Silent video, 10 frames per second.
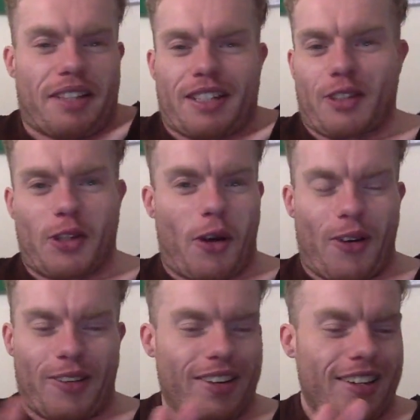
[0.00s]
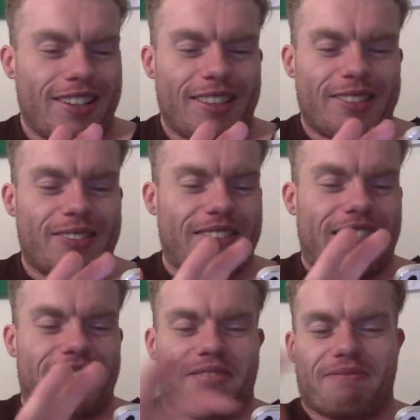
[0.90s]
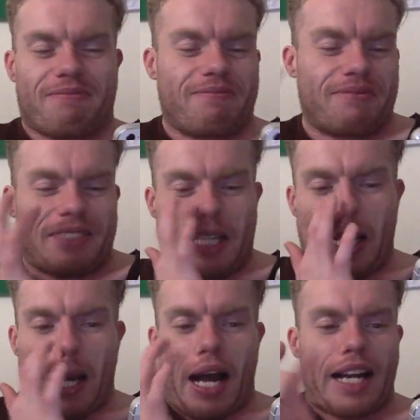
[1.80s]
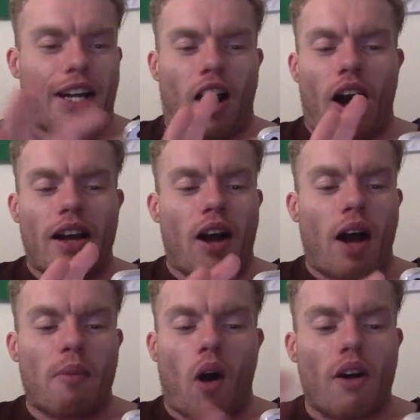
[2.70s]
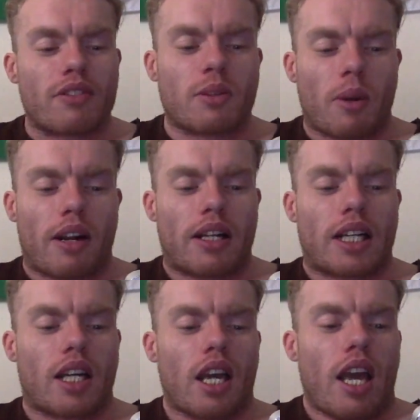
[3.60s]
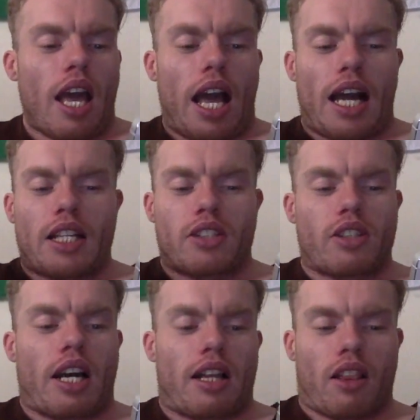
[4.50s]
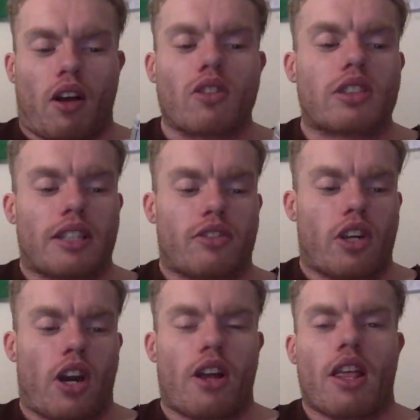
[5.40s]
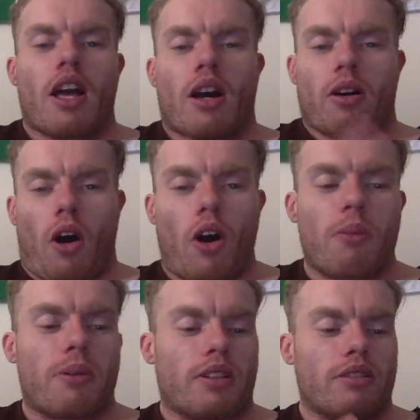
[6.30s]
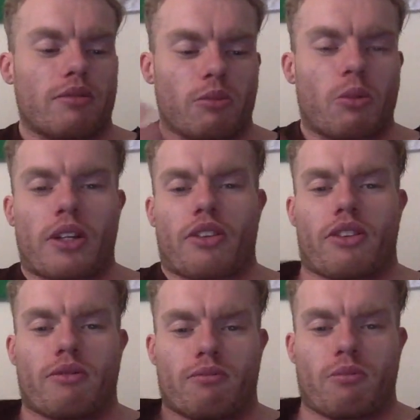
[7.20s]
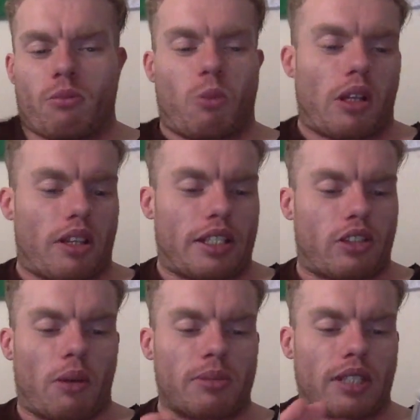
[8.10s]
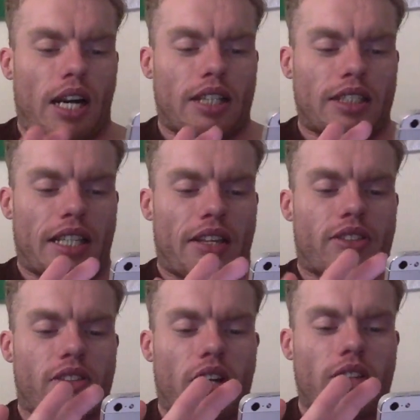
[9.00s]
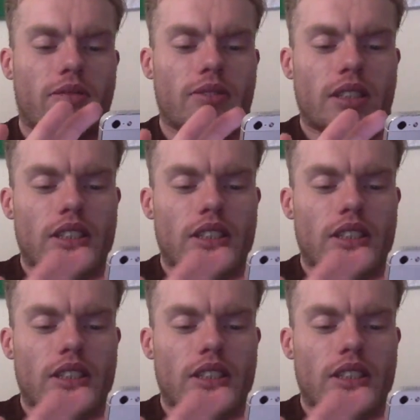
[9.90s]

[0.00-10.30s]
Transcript: I don't know. But I, I, I'm often wearing a, a long sleeve shirt open with one of these tops underneath. So